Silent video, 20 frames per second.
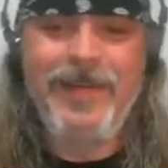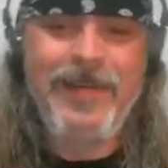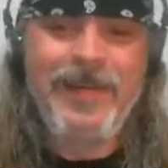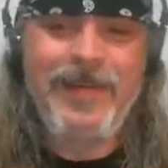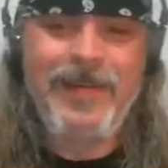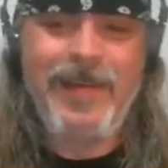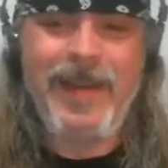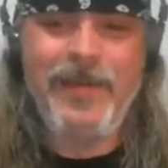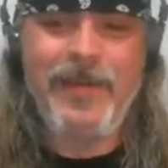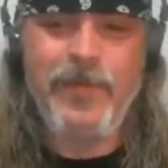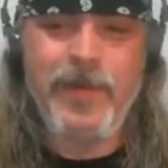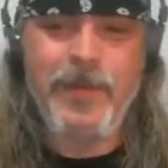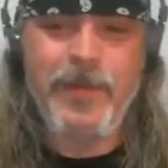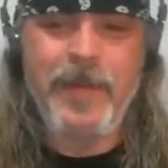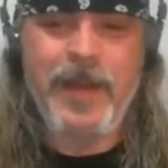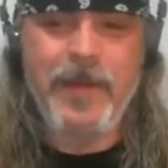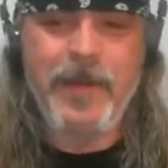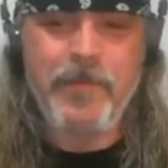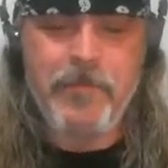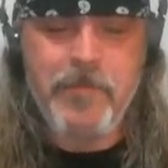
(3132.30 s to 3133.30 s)
Ken would have
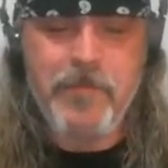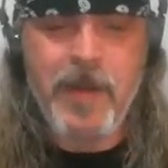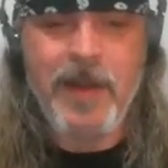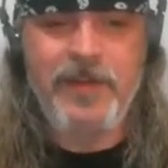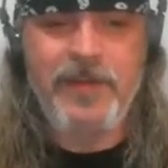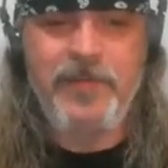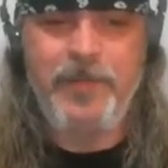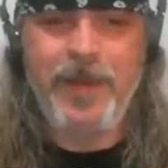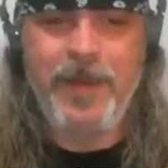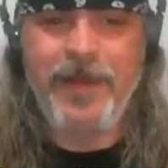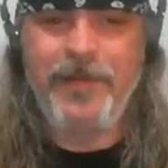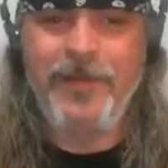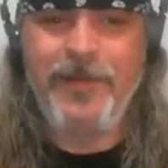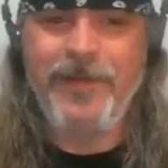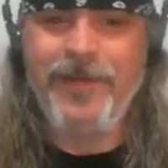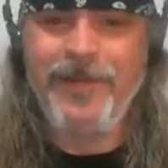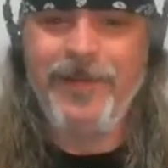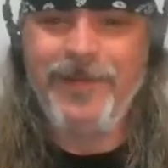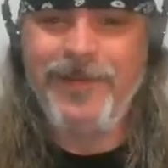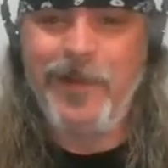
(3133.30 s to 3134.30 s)
made a much
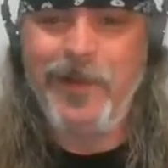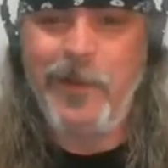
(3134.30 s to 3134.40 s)
better Noah.